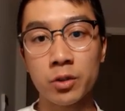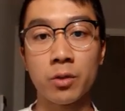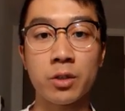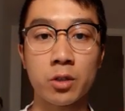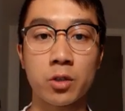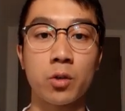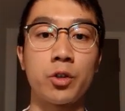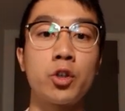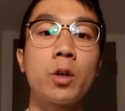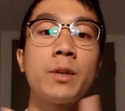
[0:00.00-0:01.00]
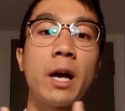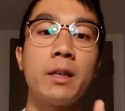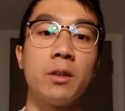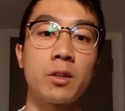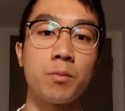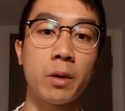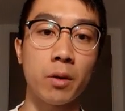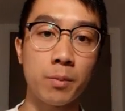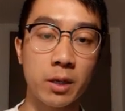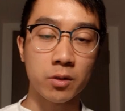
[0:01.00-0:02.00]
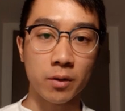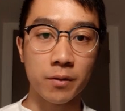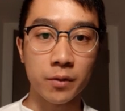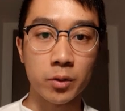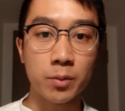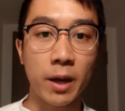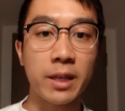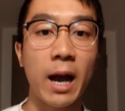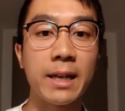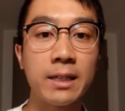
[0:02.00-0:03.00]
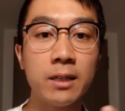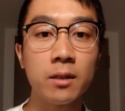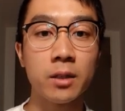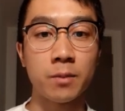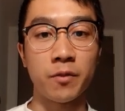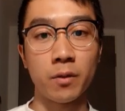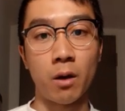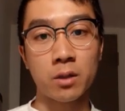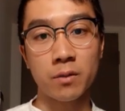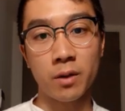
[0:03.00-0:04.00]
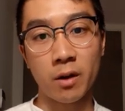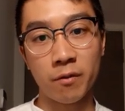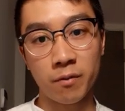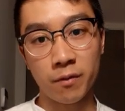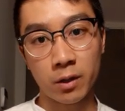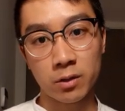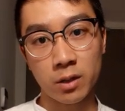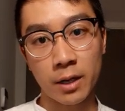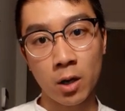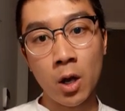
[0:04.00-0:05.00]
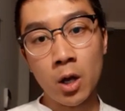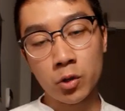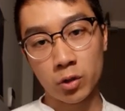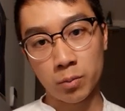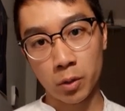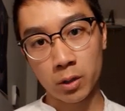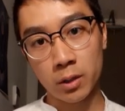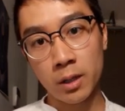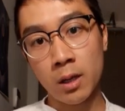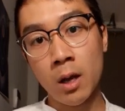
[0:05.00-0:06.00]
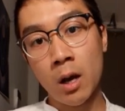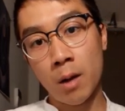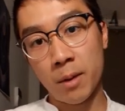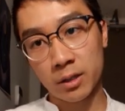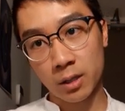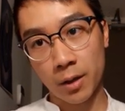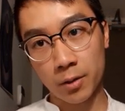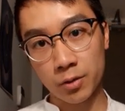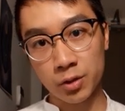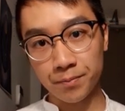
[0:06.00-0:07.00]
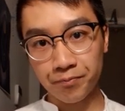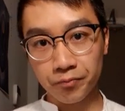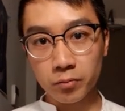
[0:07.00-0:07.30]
So this is a so-called German idealism period they're influenced by the idealism philosophy of figures like George Berkeley, amongst others.